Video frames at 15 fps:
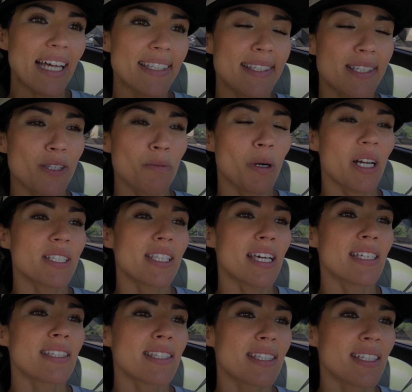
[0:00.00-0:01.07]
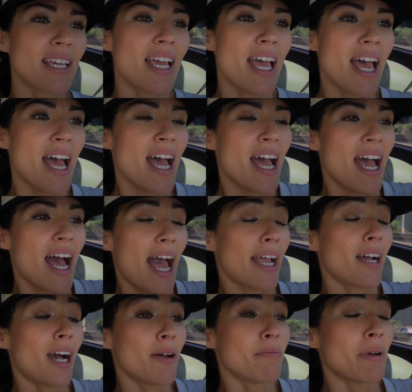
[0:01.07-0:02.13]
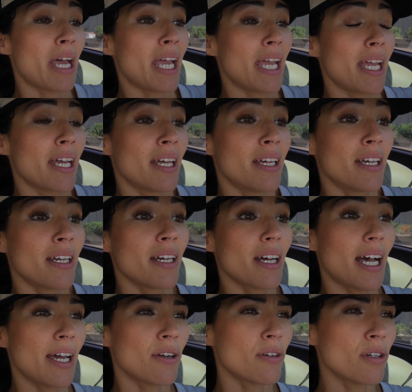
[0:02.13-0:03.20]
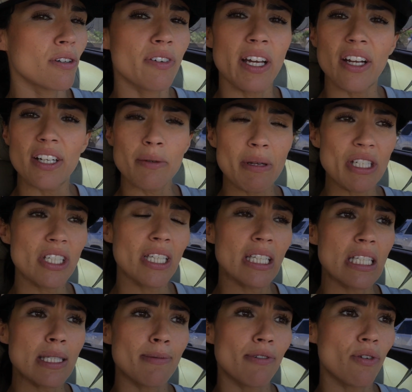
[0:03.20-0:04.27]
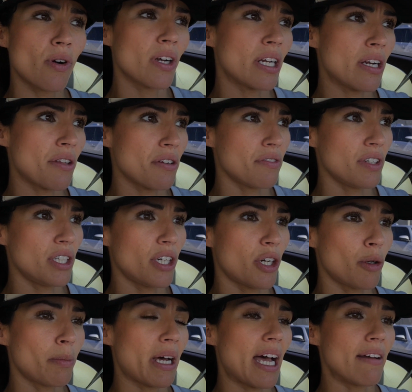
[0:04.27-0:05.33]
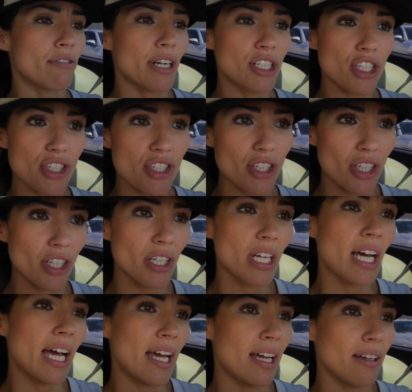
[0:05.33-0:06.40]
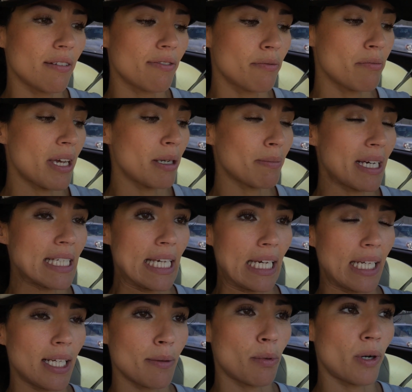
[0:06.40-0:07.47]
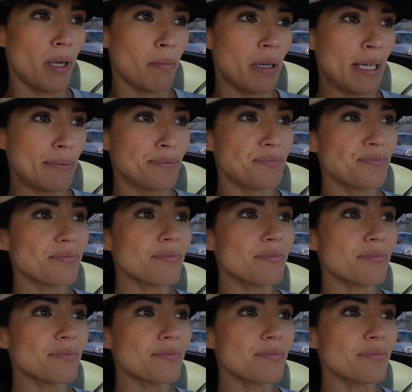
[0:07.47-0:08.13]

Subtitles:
Adds to the process. I got I don't know if I already mentioned this before in another video, but I've registered, I've made my tanning appointment,